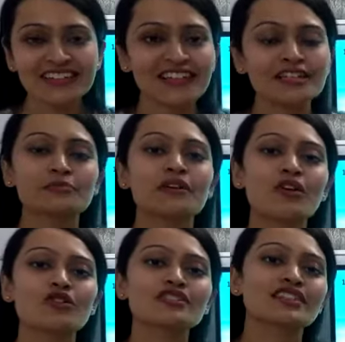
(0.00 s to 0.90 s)
That's
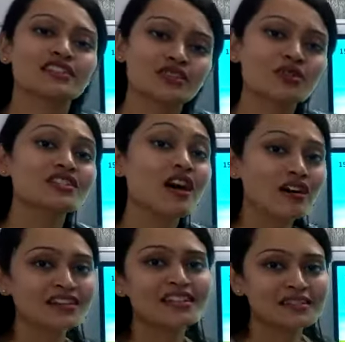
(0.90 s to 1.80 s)
because that's not
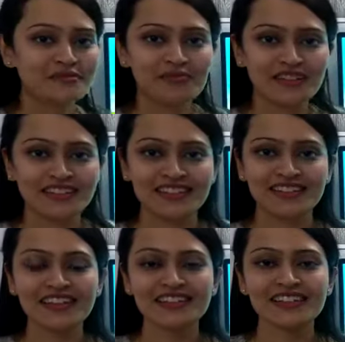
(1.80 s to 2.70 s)
our native place,
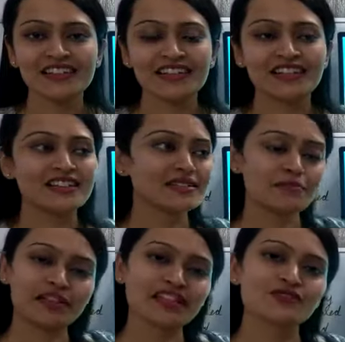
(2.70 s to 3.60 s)
right? It is a
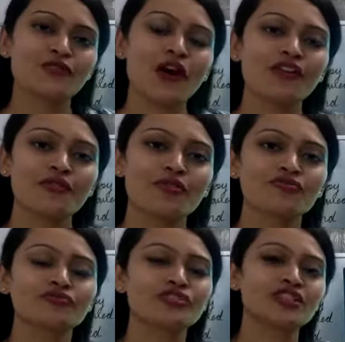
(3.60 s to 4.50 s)
place far
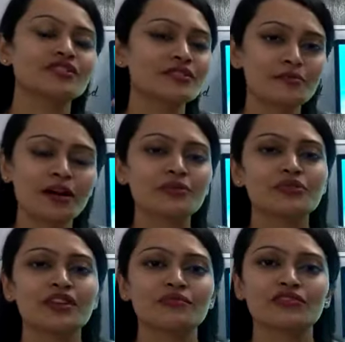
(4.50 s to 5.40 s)
off. We hear about
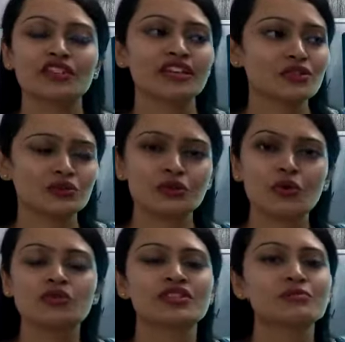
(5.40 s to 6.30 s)
them, we get to
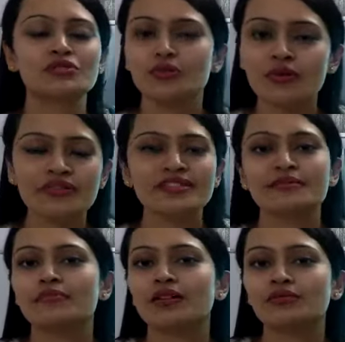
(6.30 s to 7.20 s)
know some stories
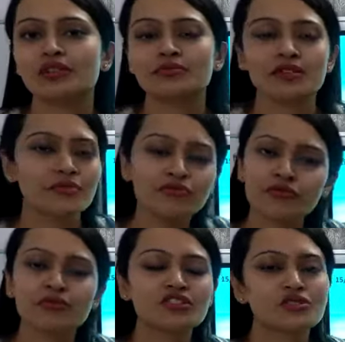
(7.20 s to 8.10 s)
about them, some
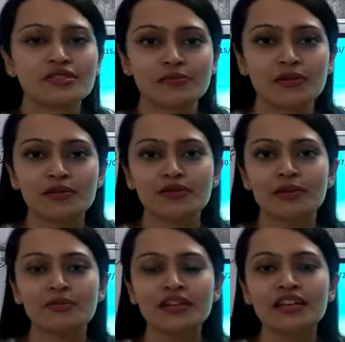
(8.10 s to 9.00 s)
informations about
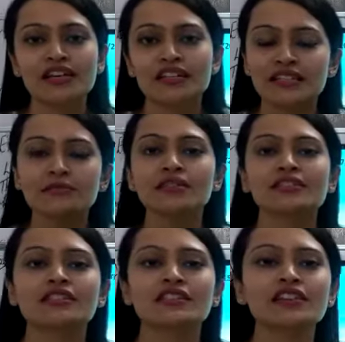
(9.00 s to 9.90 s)
them.
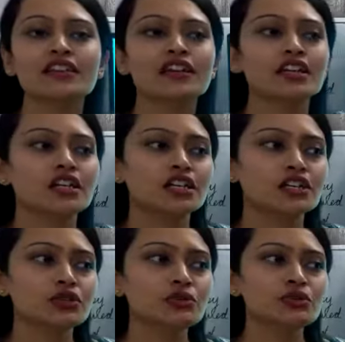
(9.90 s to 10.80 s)
Similarly,
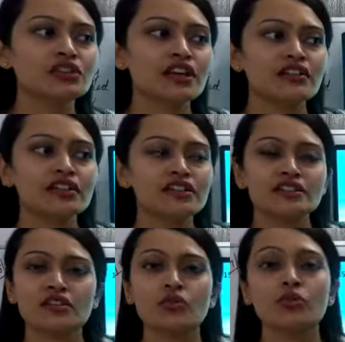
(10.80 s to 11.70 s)
there
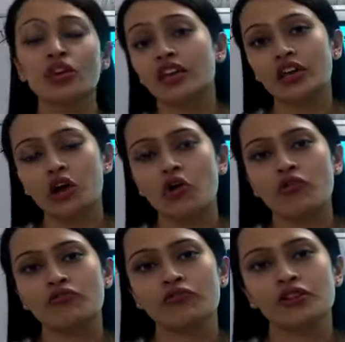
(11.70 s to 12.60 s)
is a way
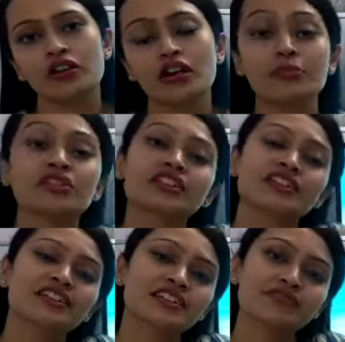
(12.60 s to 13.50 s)
of
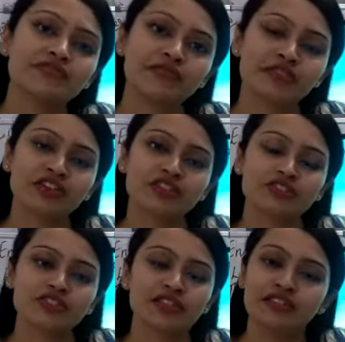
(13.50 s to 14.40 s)
communicating information.
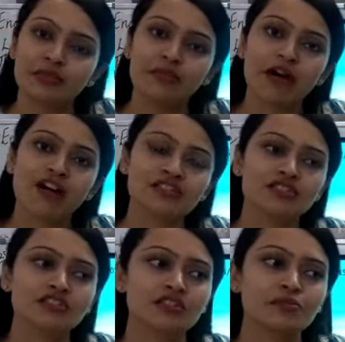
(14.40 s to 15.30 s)
In the
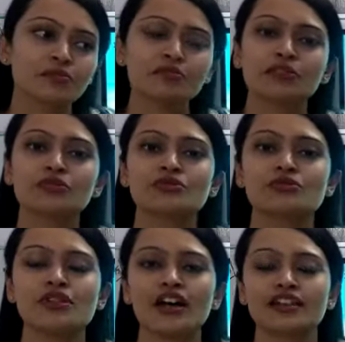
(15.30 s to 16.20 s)
past, people used to
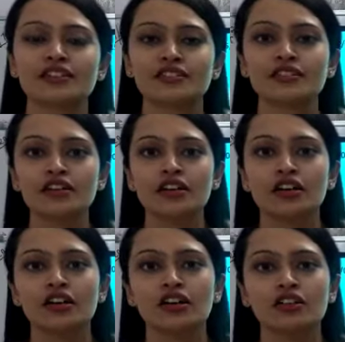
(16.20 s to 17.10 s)

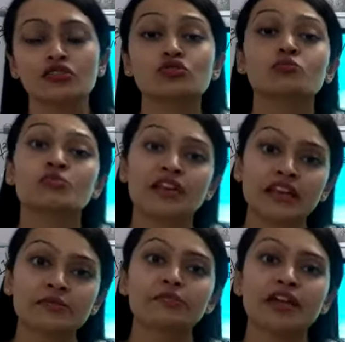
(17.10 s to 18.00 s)
used to
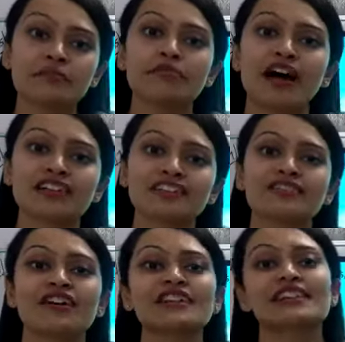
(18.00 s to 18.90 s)
make pen pals and
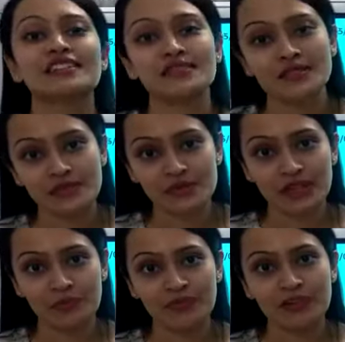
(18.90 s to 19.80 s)
write letters to them.